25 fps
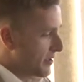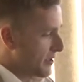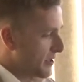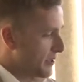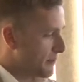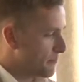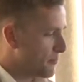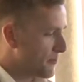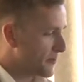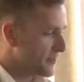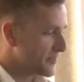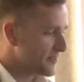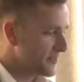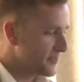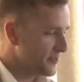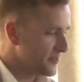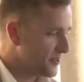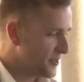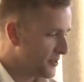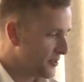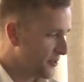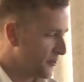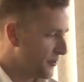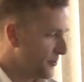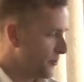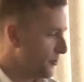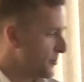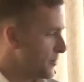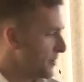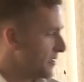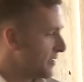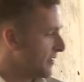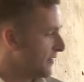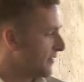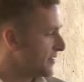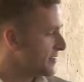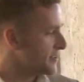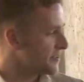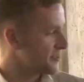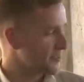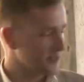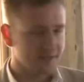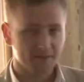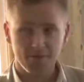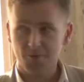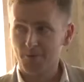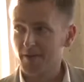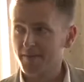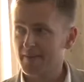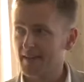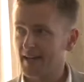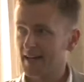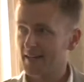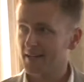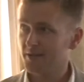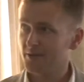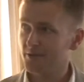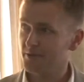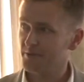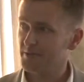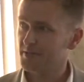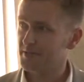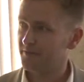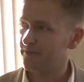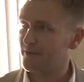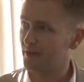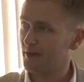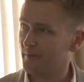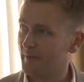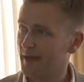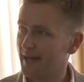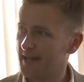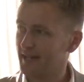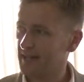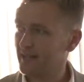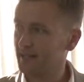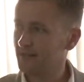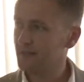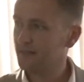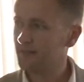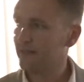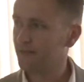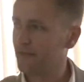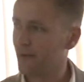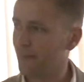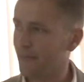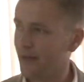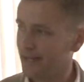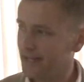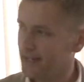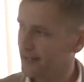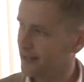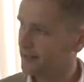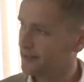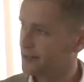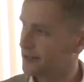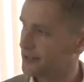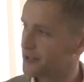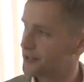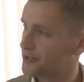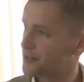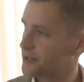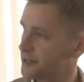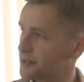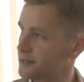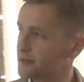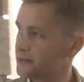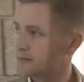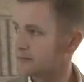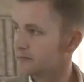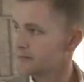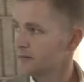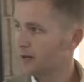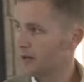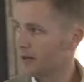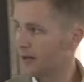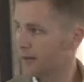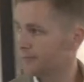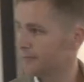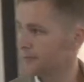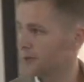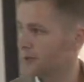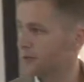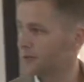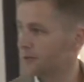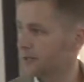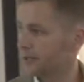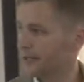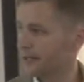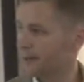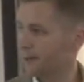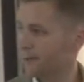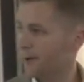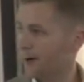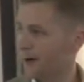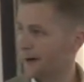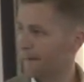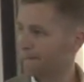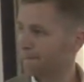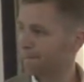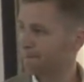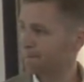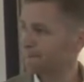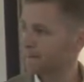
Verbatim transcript: It brings you to, and this is just the one that I use for my, for my English um, 091.